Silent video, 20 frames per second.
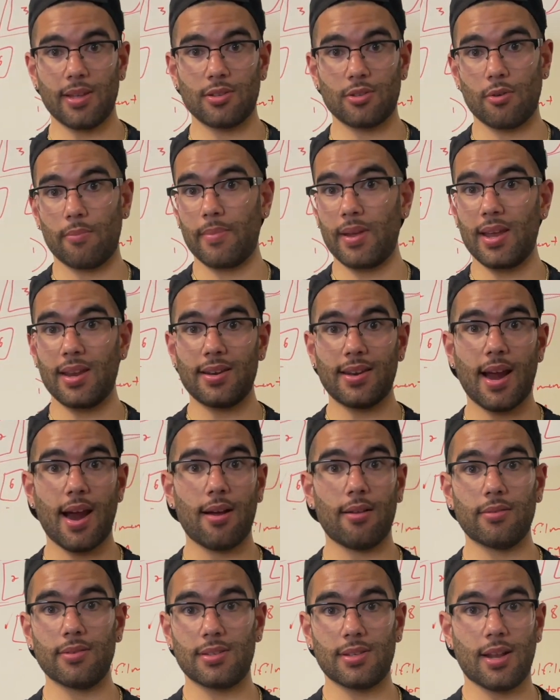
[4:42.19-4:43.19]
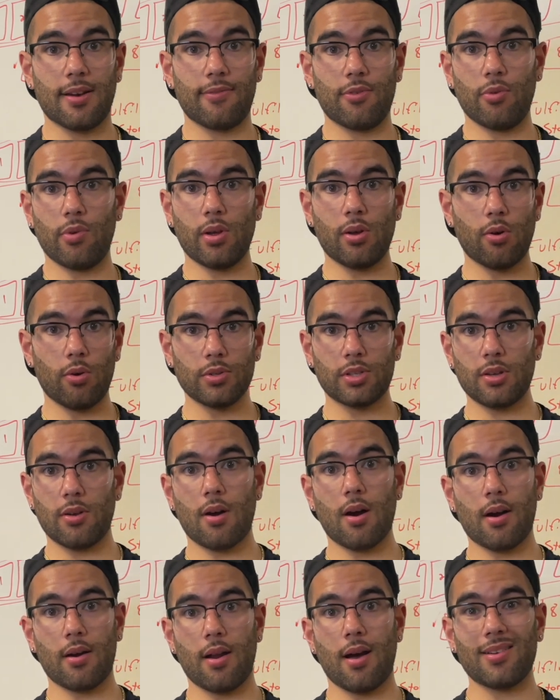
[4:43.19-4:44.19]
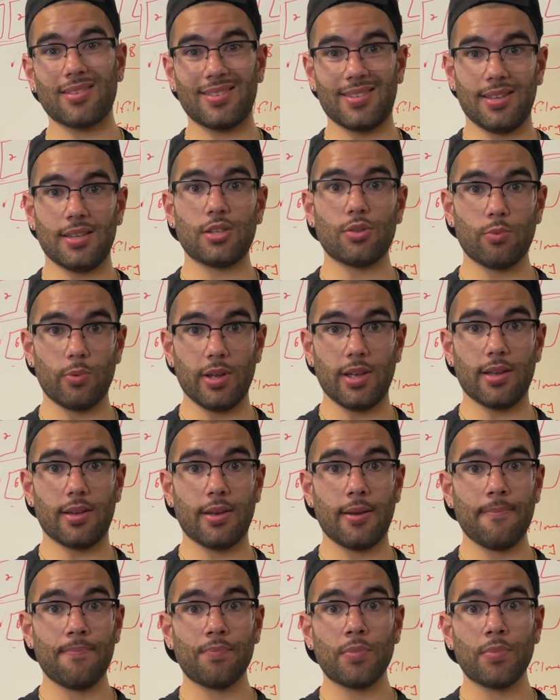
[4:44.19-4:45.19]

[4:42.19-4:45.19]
So me and Daryl, instead of doing Wholesale Hard Knocks this week,